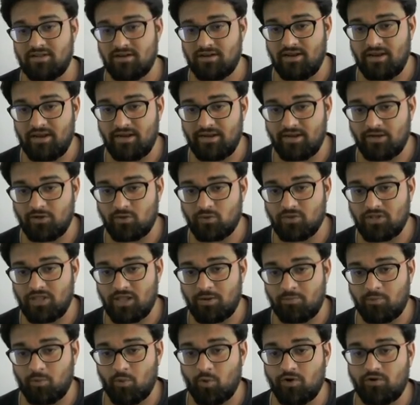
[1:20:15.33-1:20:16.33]
relating to
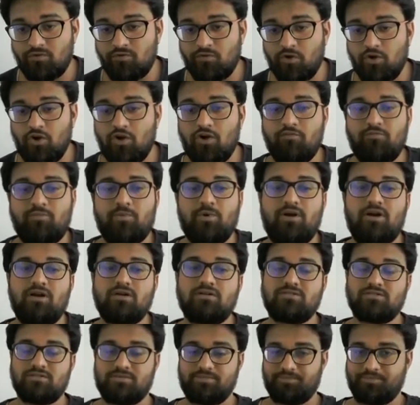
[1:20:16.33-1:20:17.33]
their portfolio of
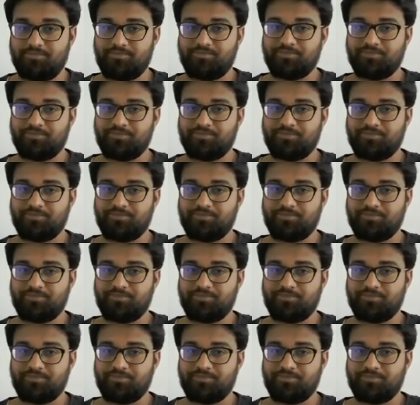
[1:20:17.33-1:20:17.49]
products.